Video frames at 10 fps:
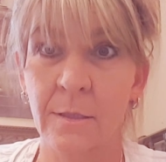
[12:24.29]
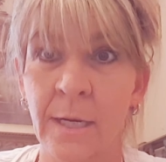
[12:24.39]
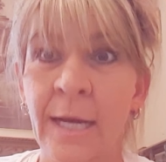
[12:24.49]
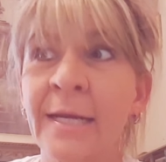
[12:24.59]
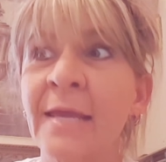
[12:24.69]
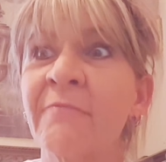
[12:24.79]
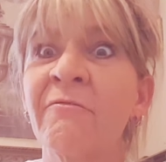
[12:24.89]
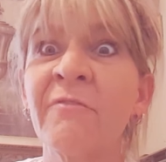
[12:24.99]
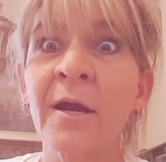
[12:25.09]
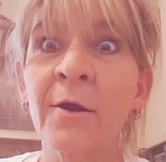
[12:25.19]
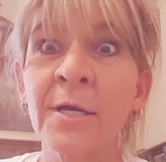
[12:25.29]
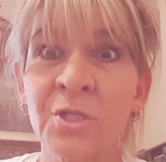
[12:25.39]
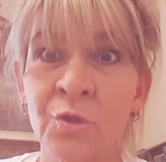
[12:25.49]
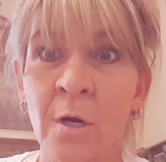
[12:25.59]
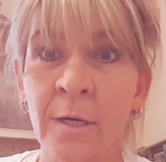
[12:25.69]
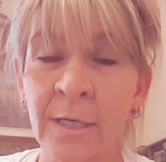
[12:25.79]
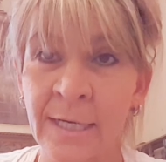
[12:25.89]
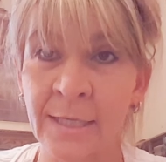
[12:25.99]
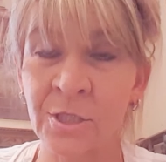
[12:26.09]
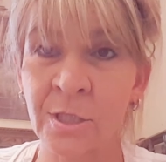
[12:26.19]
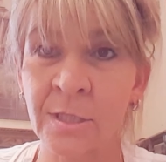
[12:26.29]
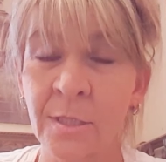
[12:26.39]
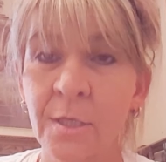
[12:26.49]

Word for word: had a very strong connection